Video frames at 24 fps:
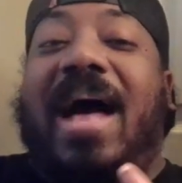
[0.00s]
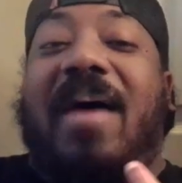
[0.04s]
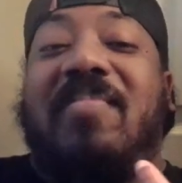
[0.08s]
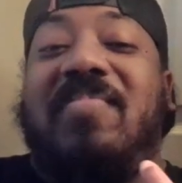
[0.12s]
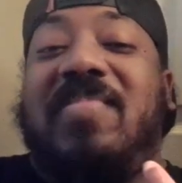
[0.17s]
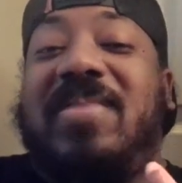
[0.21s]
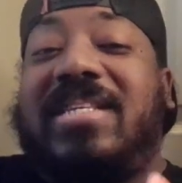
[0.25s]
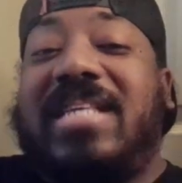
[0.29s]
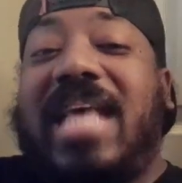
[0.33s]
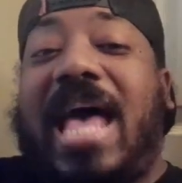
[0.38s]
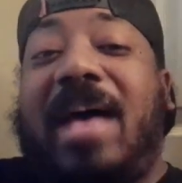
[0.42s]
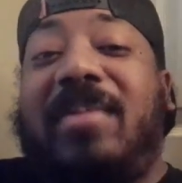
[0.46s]
I'm
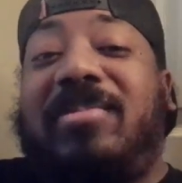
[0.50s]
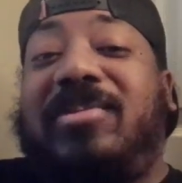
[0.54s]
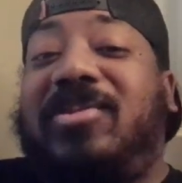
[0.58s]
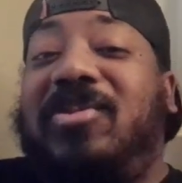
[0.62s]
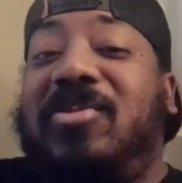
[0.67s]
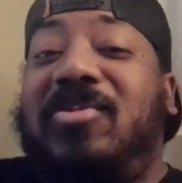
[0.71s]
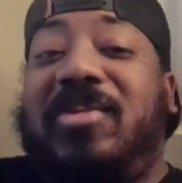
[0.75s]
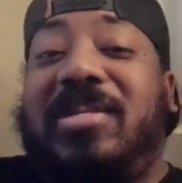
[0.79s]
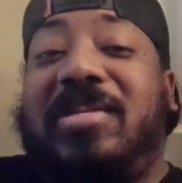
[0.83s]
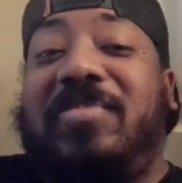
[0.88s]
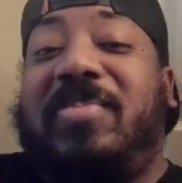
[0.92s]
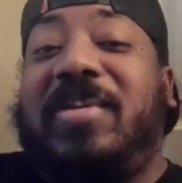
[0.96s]
just
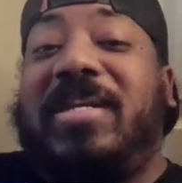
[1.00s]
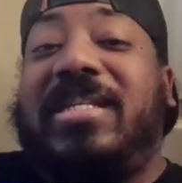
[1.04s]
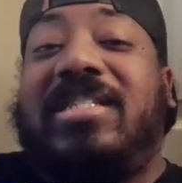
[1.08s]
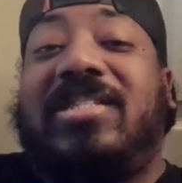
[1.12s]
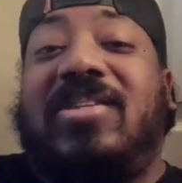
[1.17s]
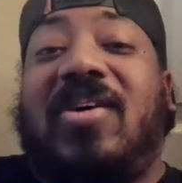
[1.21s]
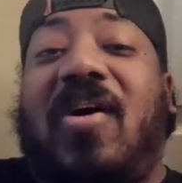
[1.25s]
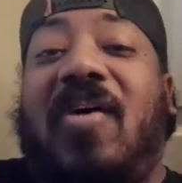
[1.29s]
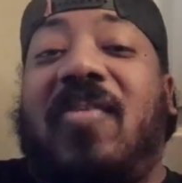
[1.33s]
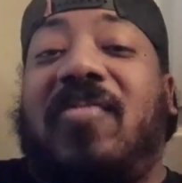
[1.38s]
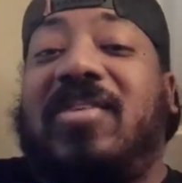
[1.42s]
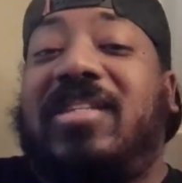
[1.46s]
absolutely
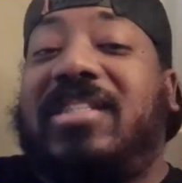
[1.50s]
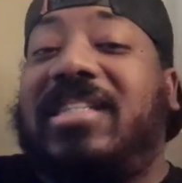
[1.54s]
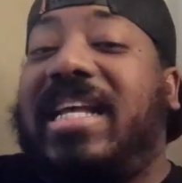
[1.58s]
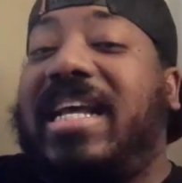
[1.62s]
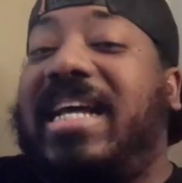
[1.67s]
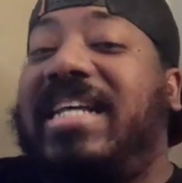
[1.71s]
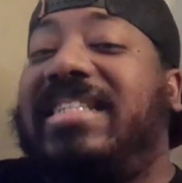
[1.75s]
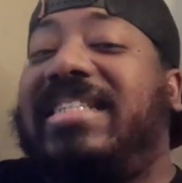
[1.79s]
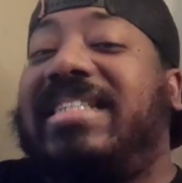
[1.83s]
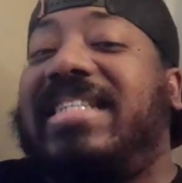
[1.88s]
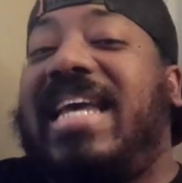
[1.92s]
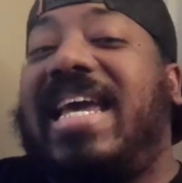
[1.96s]
pissed off because, like
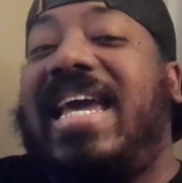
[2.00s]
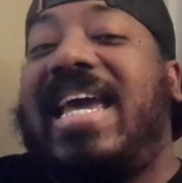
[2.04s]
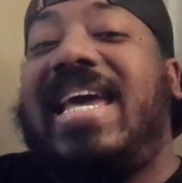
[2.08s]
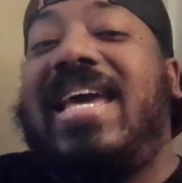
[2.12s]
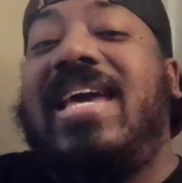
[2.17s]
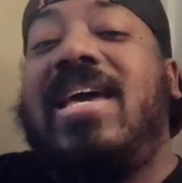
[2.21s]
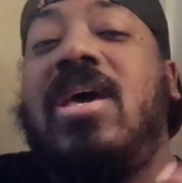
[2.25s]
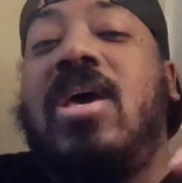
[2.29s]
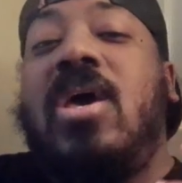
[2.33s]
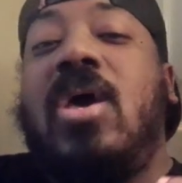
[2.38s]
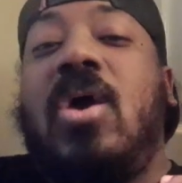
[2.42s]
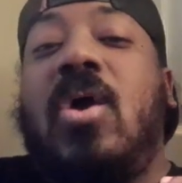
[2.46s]
I
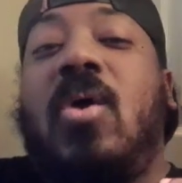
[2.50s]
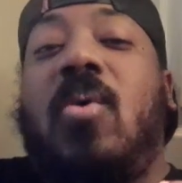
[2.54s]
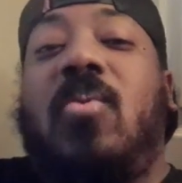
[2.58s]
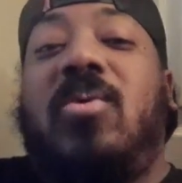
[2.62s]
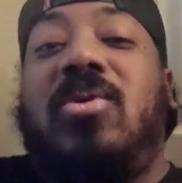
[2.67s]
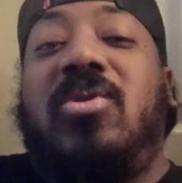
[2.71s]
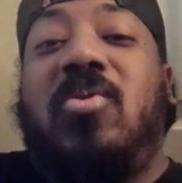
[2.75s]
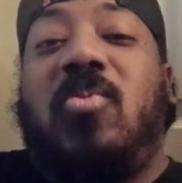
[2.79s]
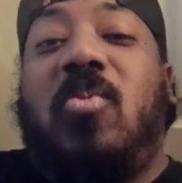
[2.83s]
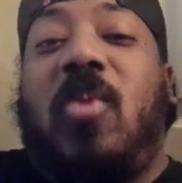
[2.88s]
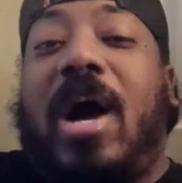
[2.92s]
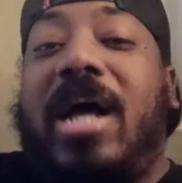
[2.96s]
said,
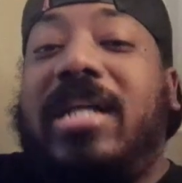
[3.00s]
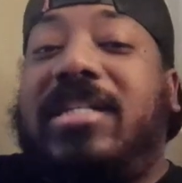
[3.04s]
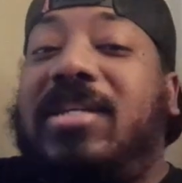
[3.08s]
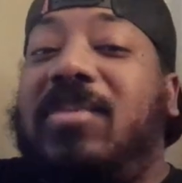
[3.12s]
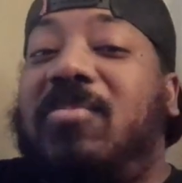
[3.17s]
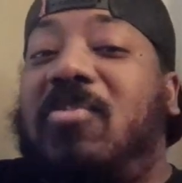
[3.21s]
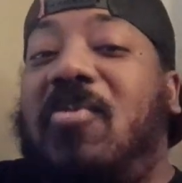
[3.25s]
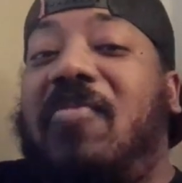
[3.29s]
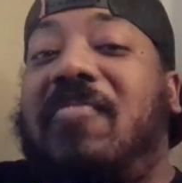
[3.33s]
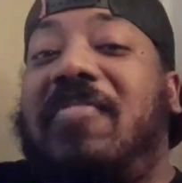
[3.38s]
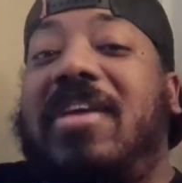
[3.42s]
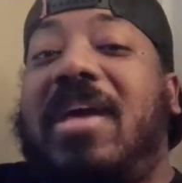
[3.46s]
when you watch
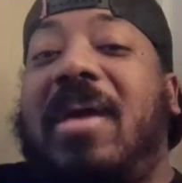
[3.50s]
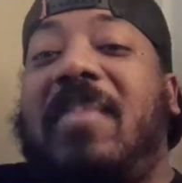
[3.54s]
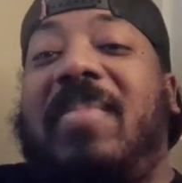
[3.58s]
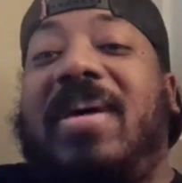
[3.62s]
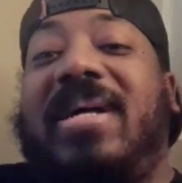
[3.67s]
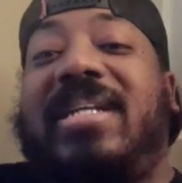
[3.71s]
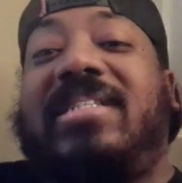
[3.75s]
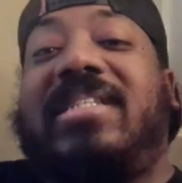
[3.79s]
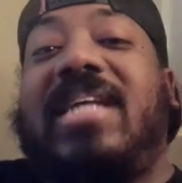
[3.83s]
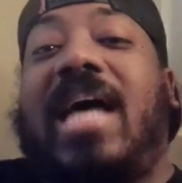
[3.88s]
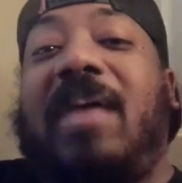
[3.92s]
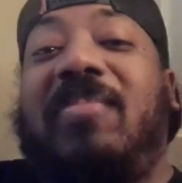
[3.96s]
a movie and
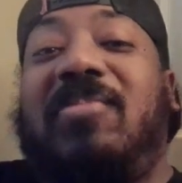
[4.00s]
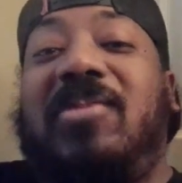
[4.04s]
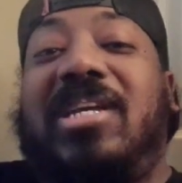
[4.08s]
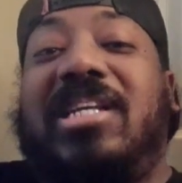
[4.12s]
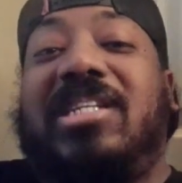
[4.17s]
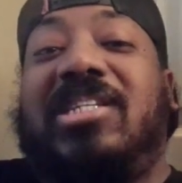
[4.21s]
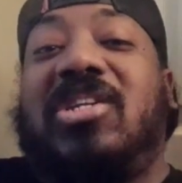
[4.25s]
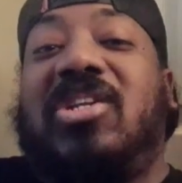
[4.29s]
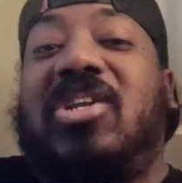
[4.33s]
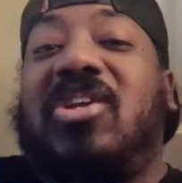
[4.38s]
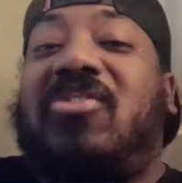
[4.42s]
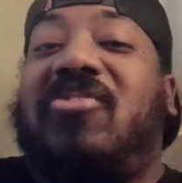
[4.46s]
by the time you
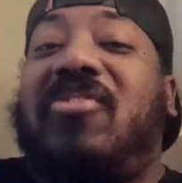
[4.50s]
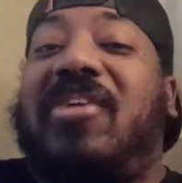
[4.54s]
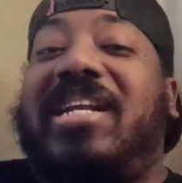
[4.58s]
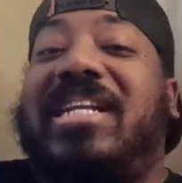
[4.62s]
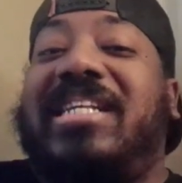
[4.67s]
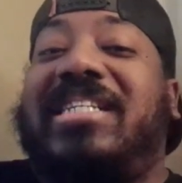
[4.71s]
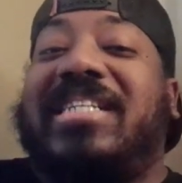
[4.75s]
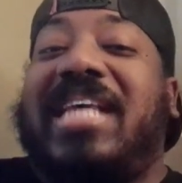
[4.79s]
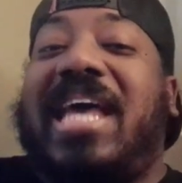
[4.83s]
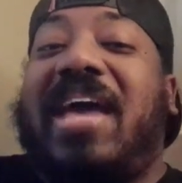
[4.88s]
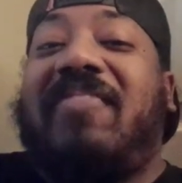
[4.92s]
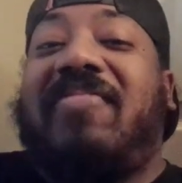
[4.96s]
get to the
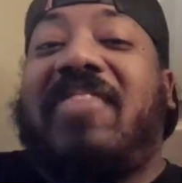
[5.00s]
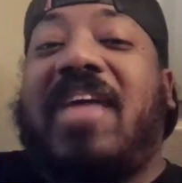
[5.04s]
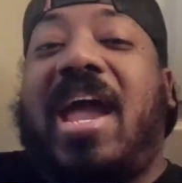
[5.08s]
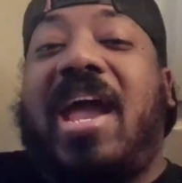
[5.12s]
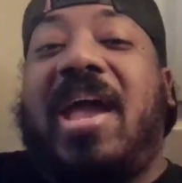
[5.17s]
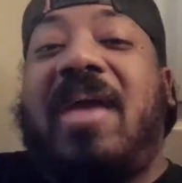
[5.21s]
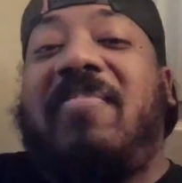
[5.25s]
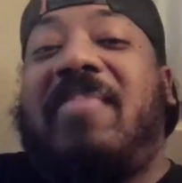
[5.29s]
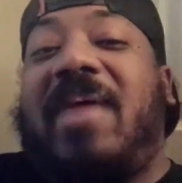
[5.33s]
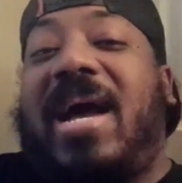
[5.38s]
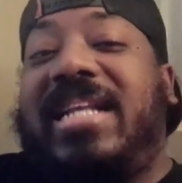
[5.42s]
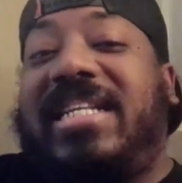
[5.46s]
credits, after
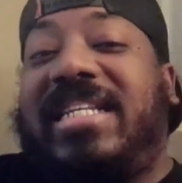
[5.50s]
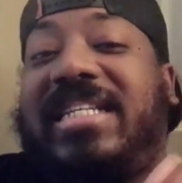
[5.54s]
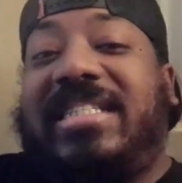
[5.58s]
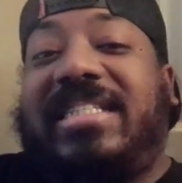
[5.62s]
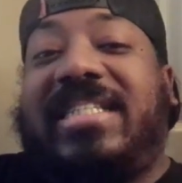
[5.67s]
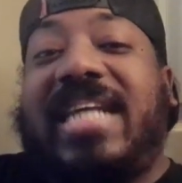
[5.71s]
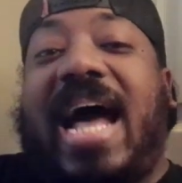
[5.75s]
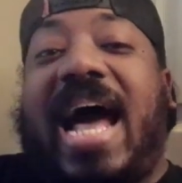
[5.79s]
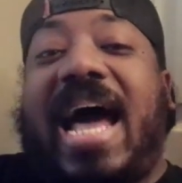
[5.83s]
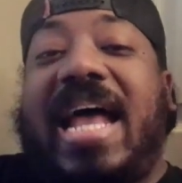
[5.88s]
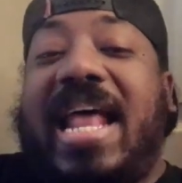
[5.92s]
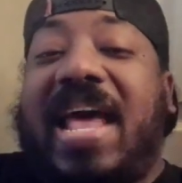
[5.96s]
everybody just
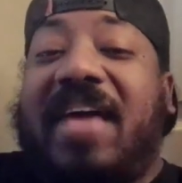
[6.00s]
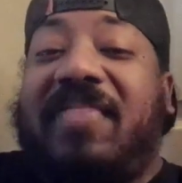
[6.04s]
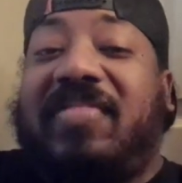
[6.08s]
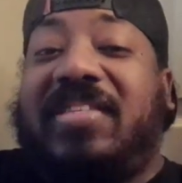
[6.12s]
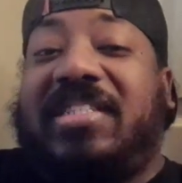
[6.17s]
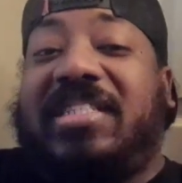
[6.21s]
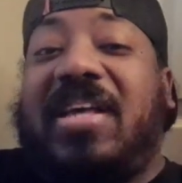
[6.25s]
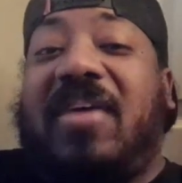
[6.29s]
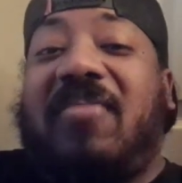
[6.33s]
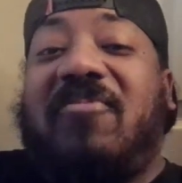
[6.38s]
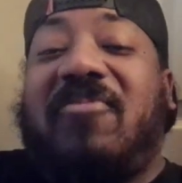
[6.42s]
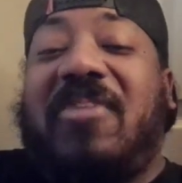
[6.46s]
died, after
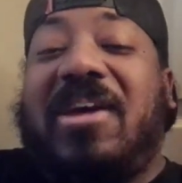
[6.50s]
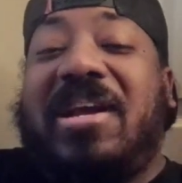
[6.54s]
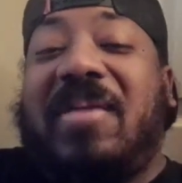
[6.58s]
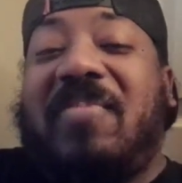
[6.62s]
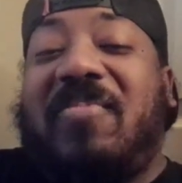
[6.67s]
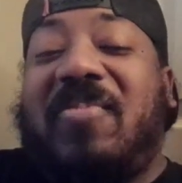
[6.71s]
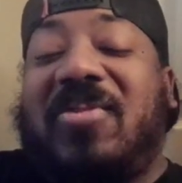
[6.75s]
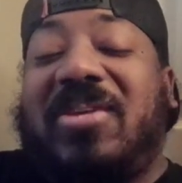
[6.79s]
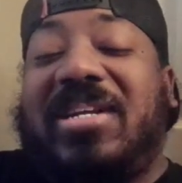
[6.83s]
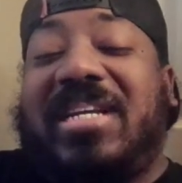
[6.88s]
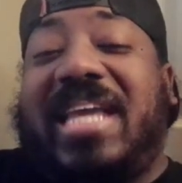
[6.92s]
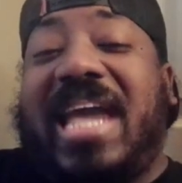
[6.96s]
something ran
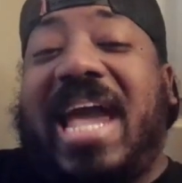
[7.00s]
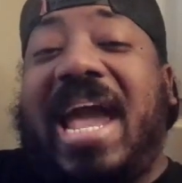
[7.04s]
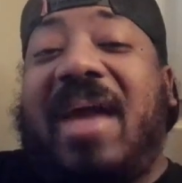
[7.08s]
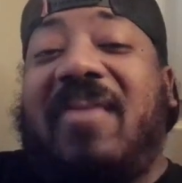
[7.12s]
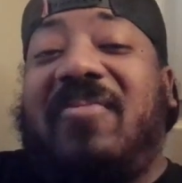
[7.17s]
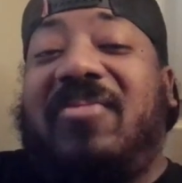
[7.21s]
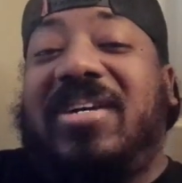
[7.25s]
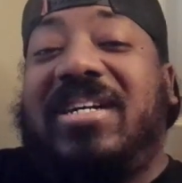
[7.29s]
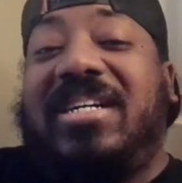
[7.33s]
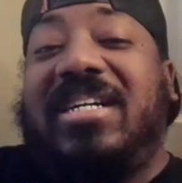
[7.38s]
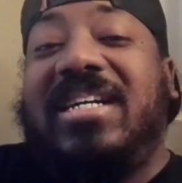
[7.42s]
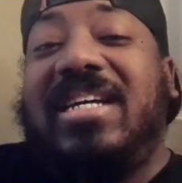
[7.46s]
up on the
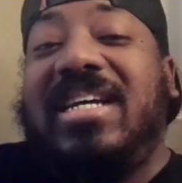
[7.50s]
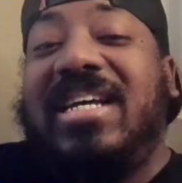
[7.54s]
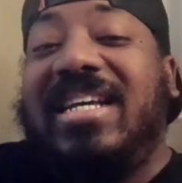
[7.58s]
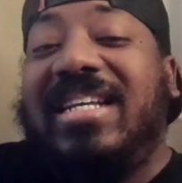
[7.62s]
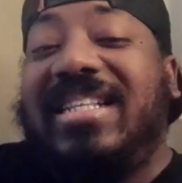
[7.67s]
camera,